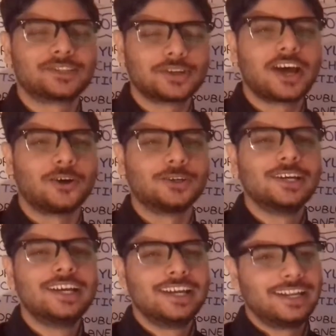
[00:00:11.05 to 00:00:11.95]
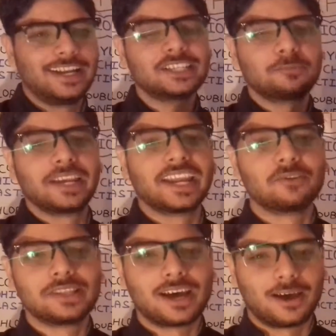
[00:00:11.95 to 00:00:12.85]
So now let's begin
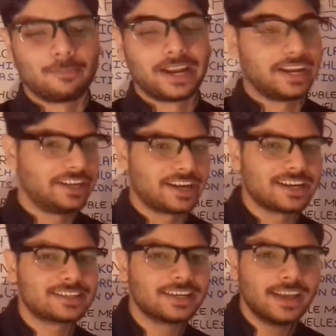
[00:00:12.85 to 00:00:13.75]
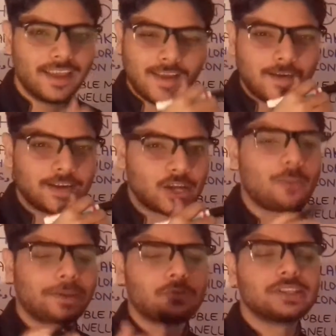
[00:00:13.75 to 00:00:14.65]
with a very interesting
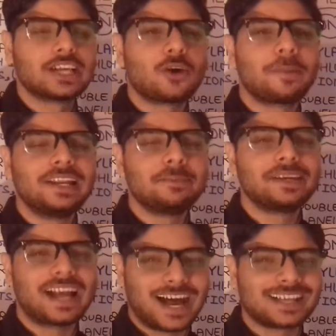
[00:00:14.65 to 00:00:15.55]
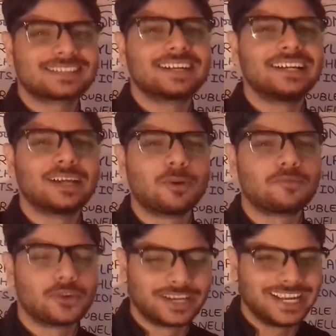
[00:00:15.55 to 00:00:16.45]
topic which are often being asked in terms of
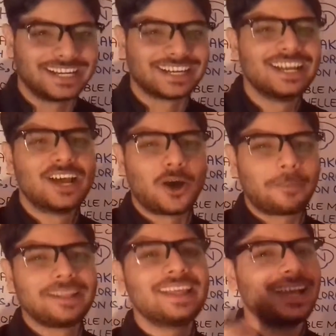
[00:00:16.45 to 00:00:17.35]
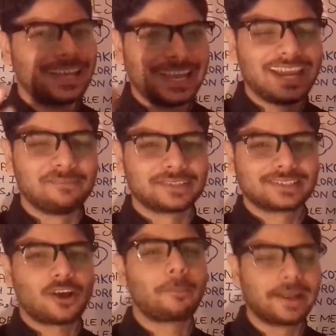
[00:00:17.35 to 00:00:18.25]
your Neet, often the
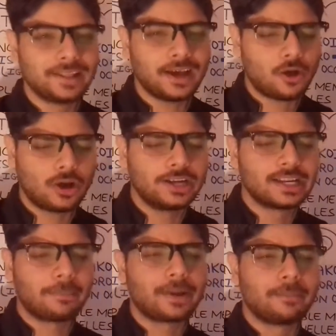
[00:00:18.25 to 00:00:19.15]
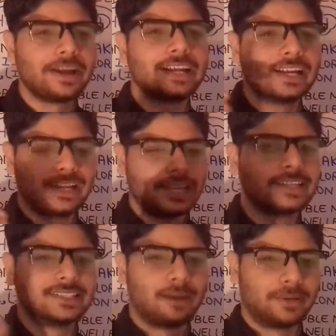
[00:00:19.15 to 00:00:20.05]
Aims, often the All India Pre-Medical
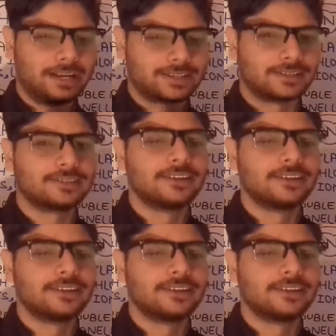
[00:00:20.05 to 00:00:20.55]
Examination.